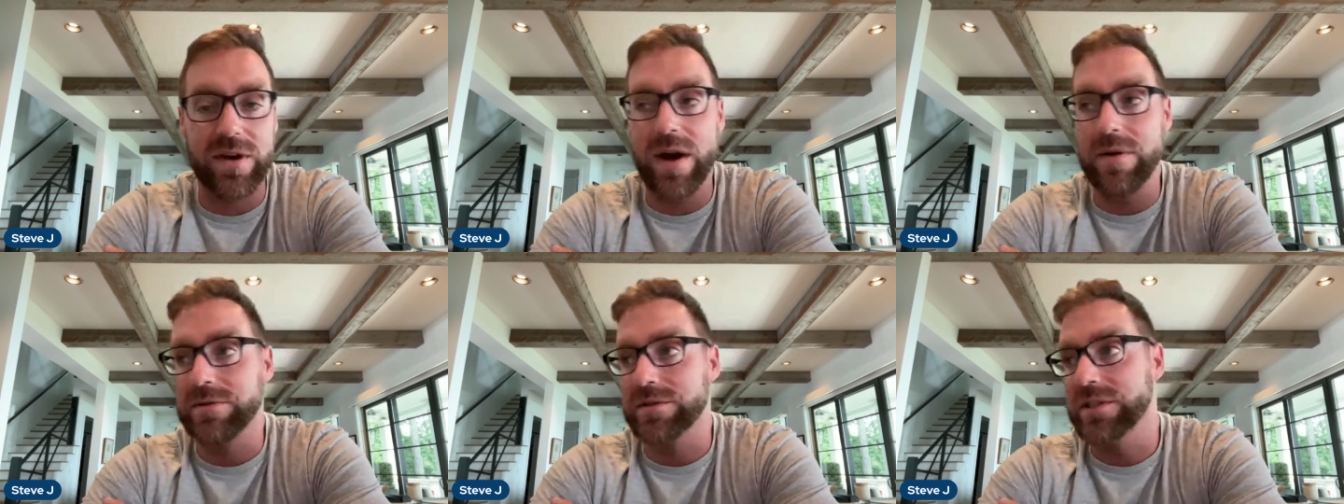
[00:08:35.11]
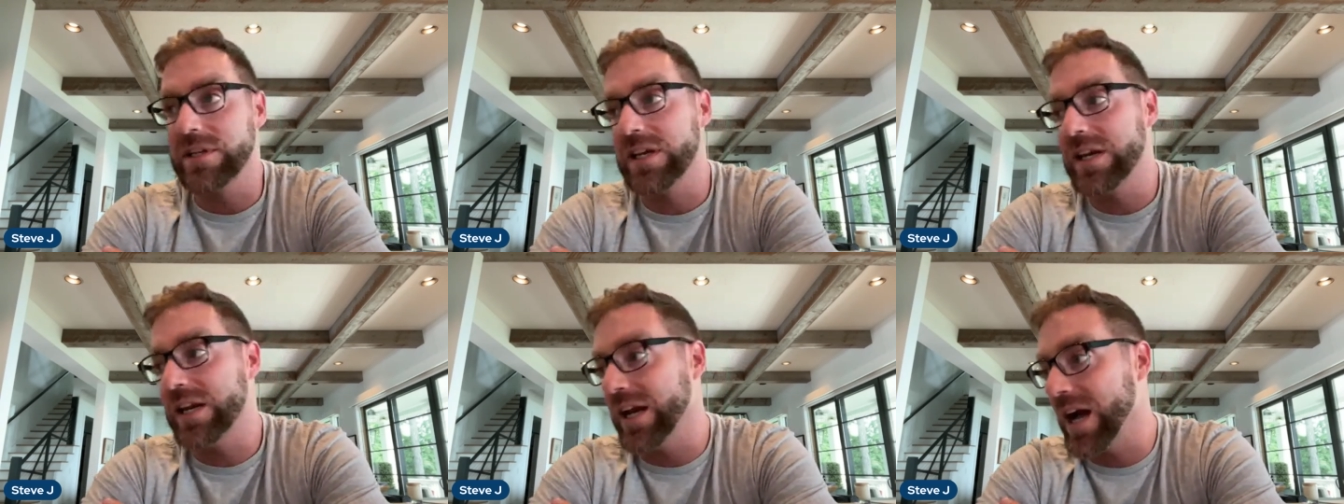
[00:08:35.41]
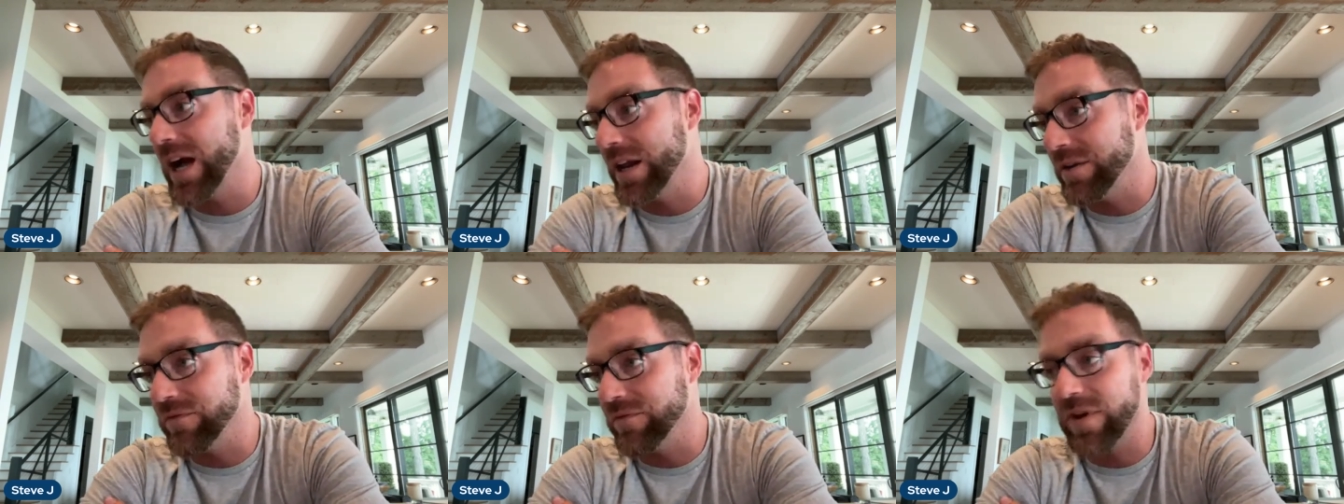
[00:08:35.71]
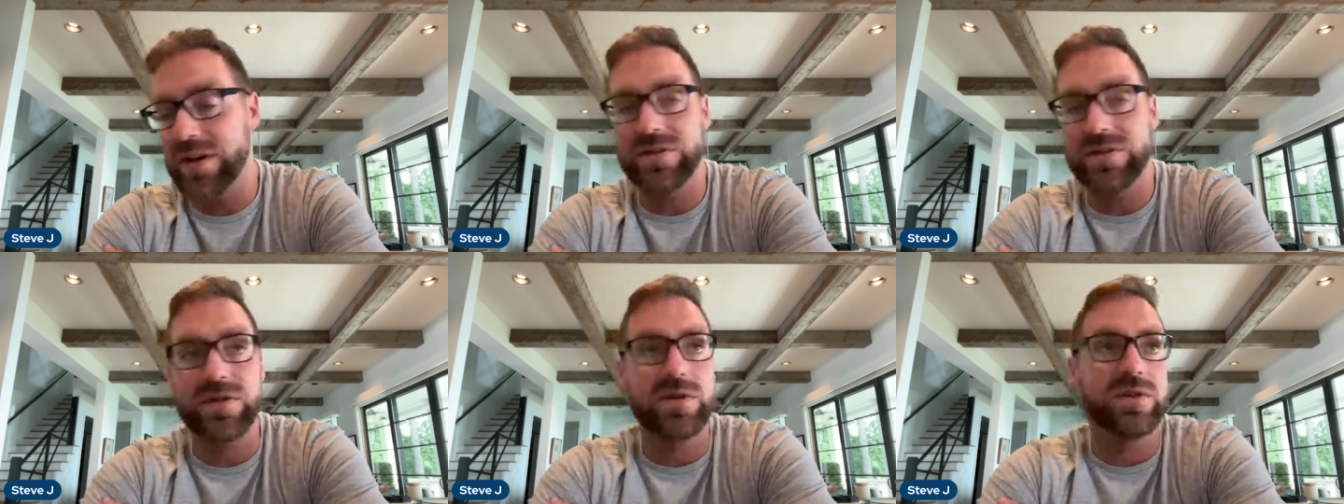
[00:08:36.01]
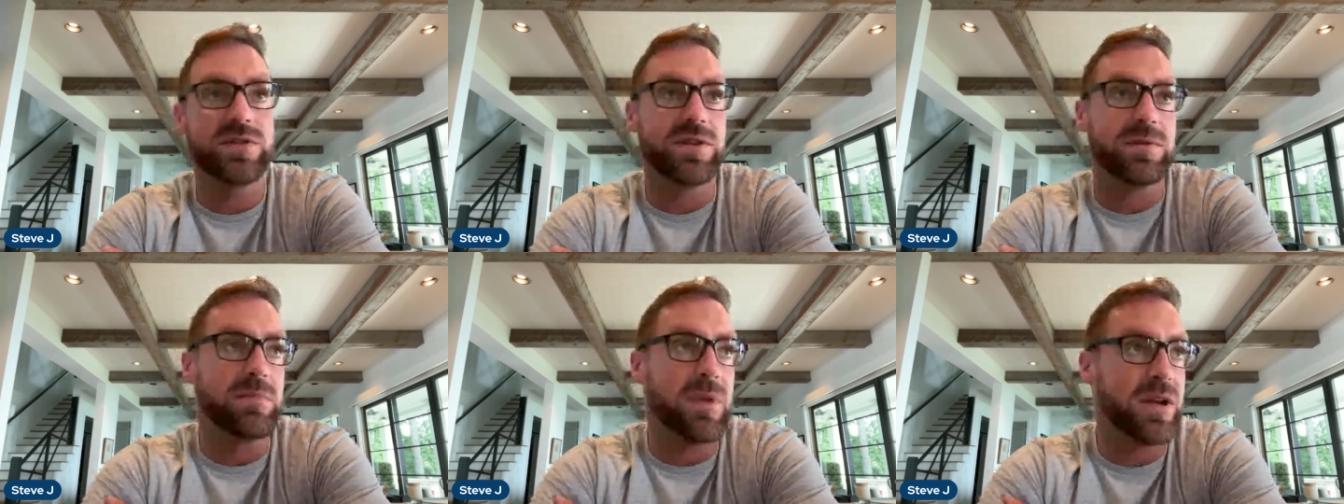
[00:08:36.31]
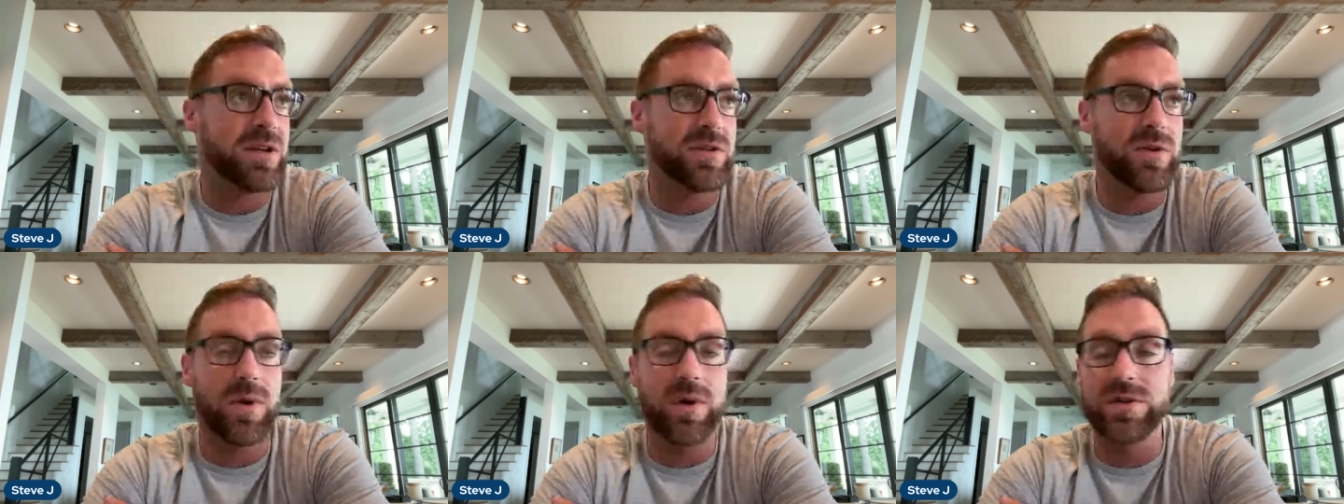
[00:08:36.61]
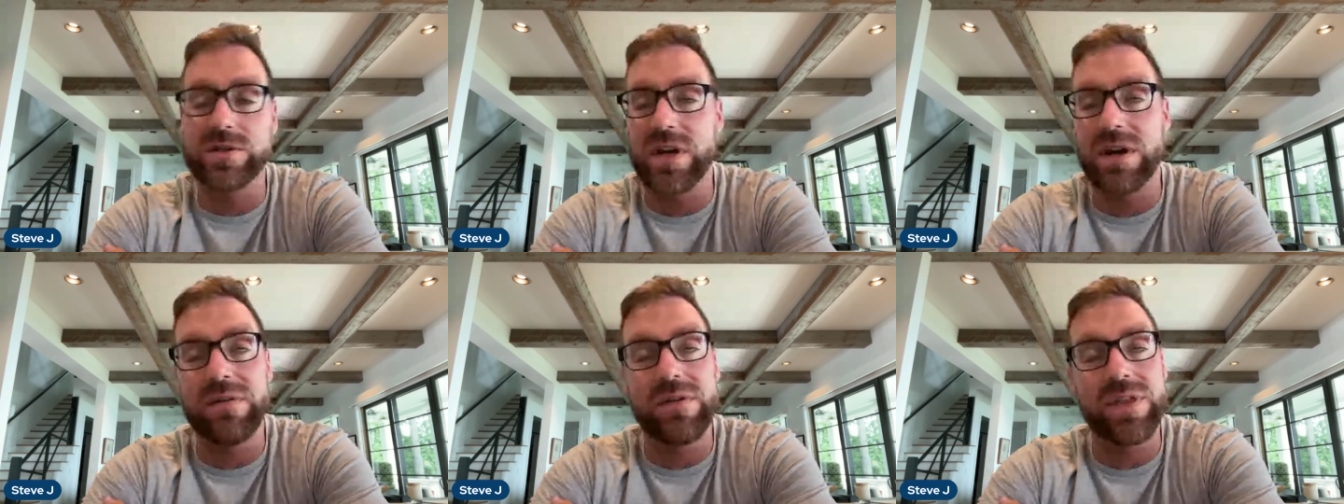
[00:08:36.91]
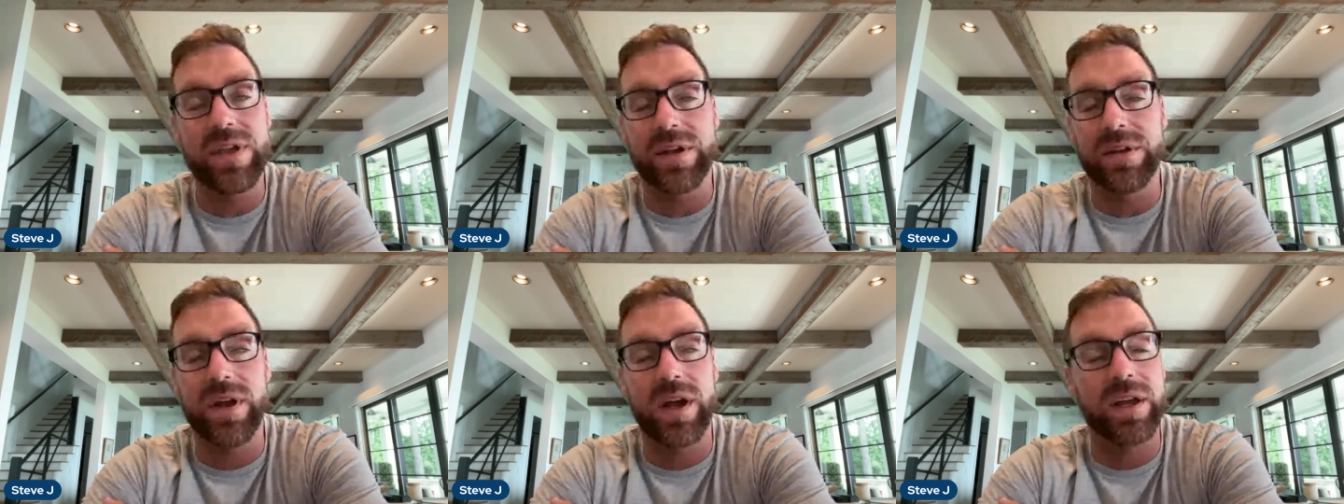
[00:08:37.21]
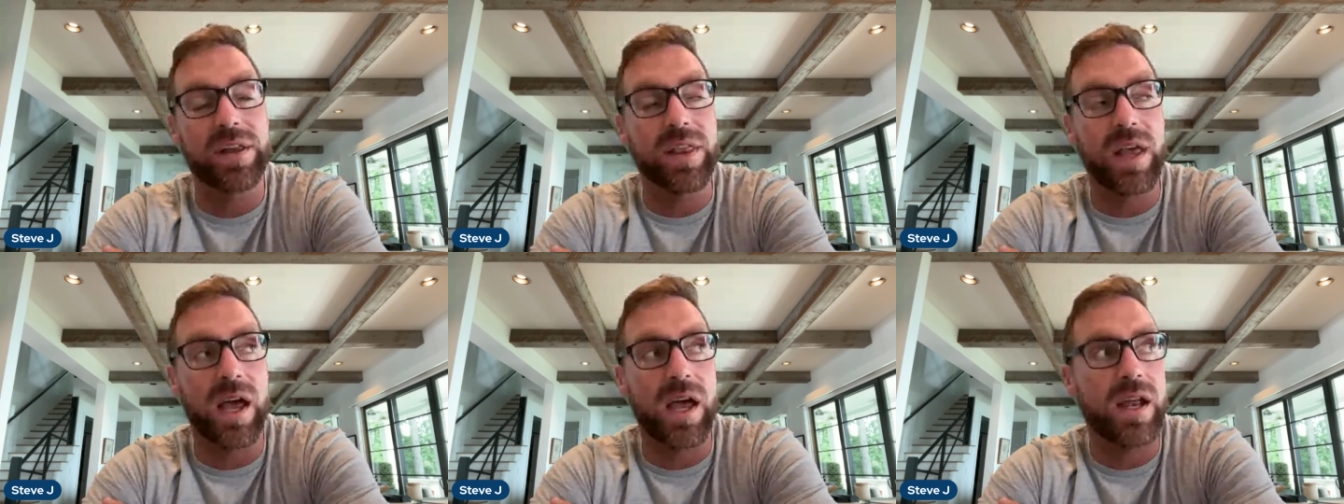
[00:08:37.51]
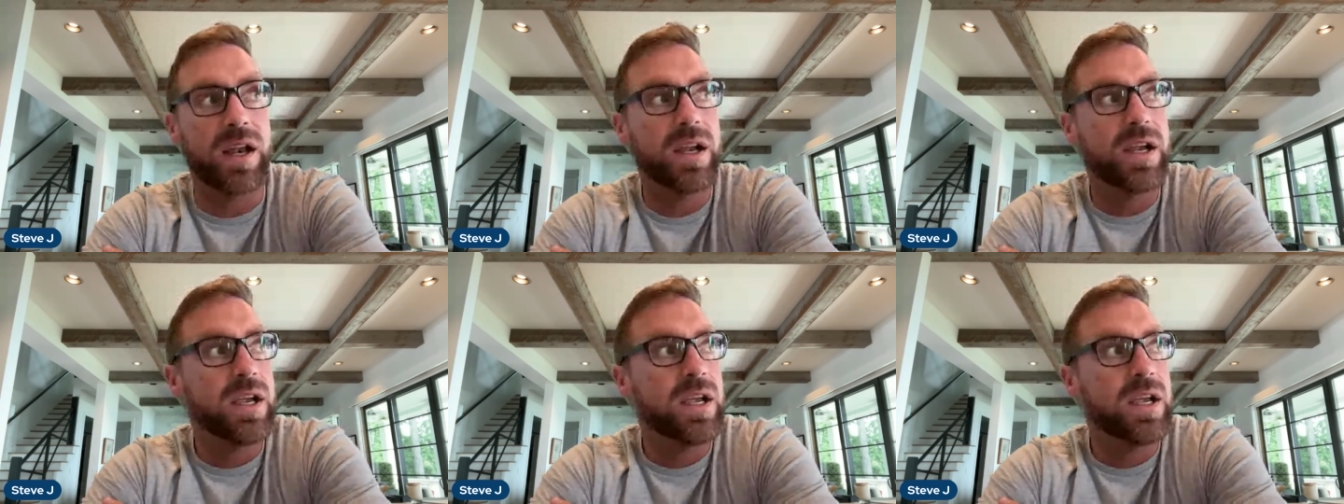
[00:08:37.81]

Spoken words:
I was leaning on investors and mentors and everything like that.